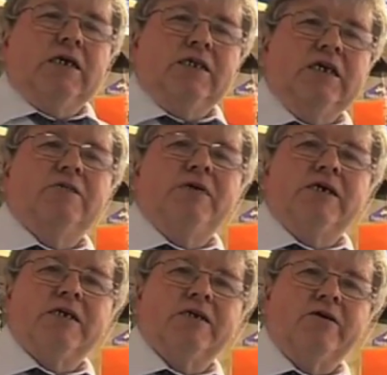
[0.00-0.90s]
these
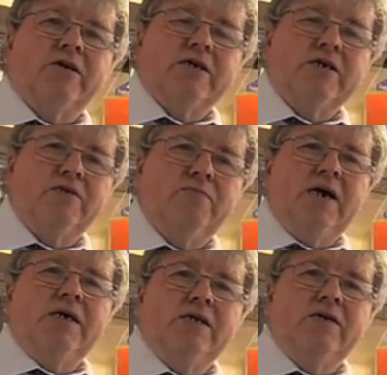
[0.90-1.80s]
places in Cork and
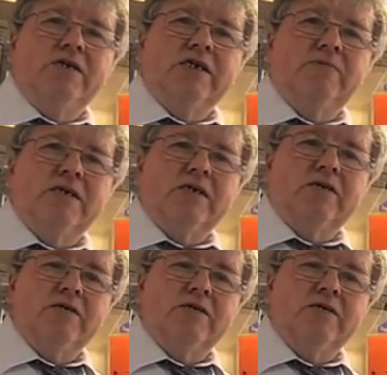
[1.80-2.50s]
Mahon and all these places, you know.